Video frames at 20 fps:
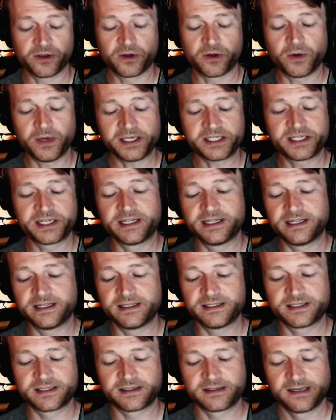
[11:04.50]
The question
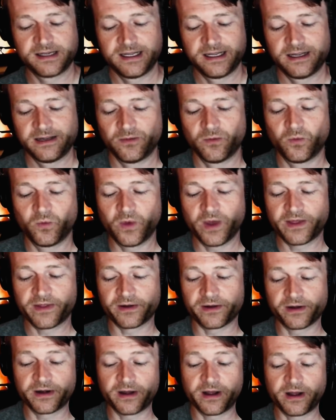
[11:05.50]
is
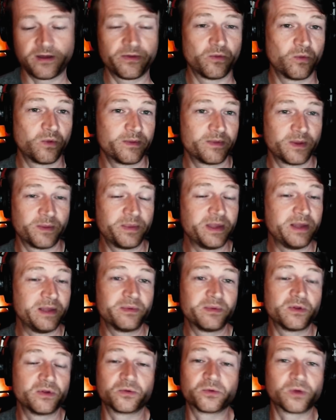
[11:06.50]
whether or not the the
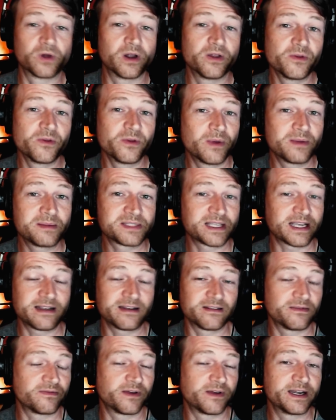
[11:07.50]
people who run the website
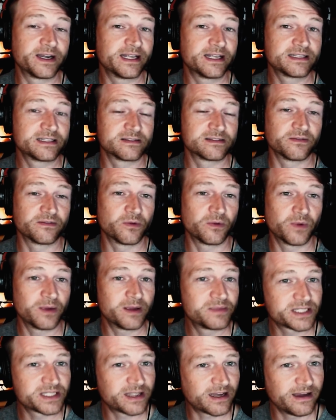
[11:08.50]
and the finances of the
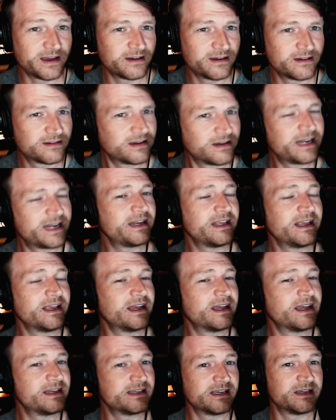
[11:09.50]
website had any
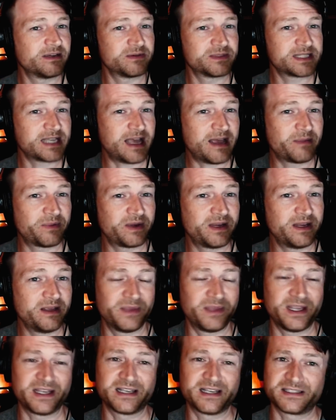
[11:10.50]
idea it was
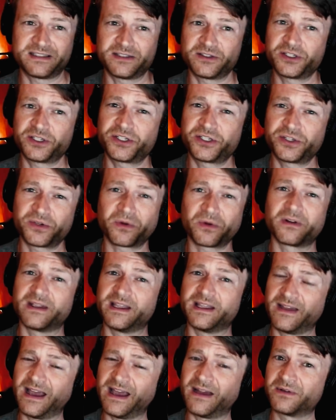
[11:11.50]
happening because
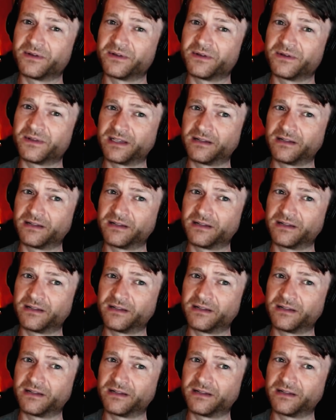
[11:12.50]
surely that was a